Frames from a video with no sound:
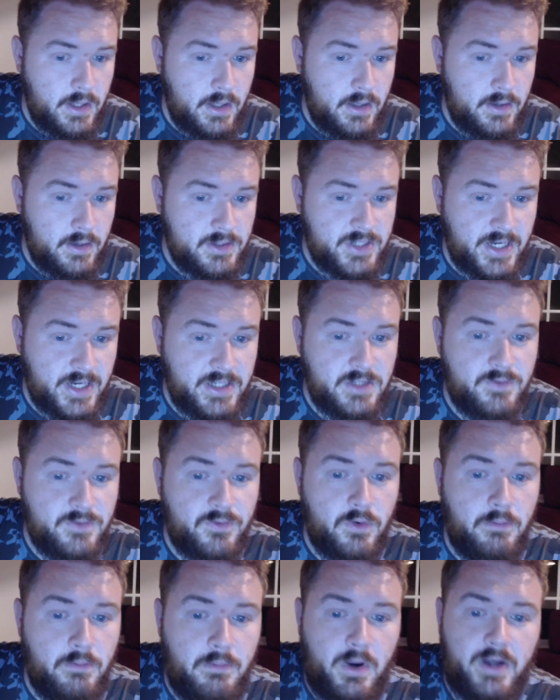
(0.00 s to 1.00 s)
Changed
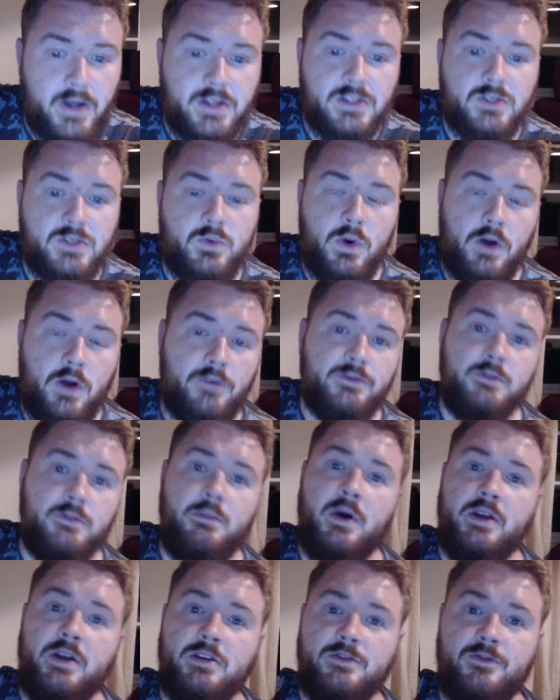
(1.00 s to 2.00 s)
from -12 to
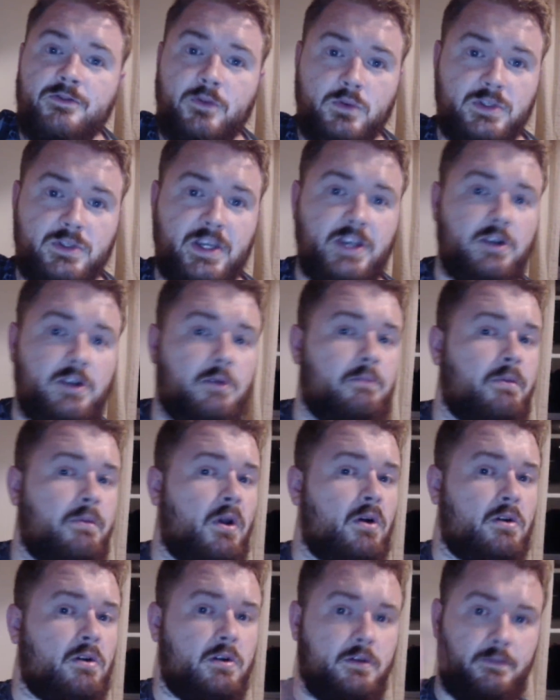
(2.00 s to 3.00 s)
-14 on
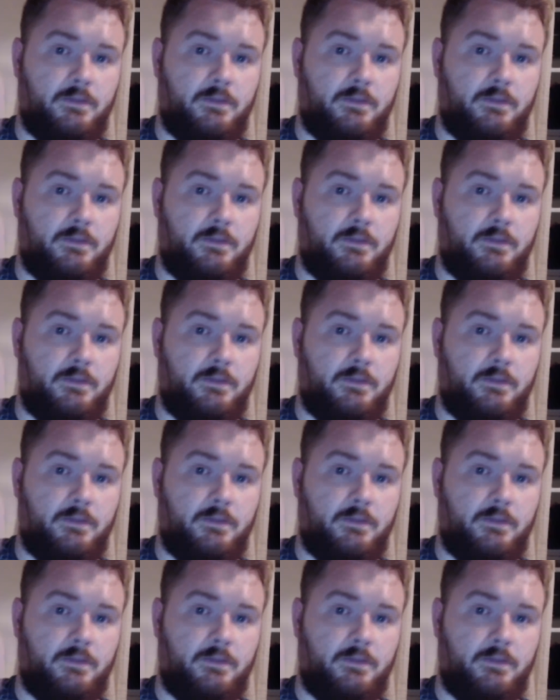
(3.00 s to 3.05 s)
block.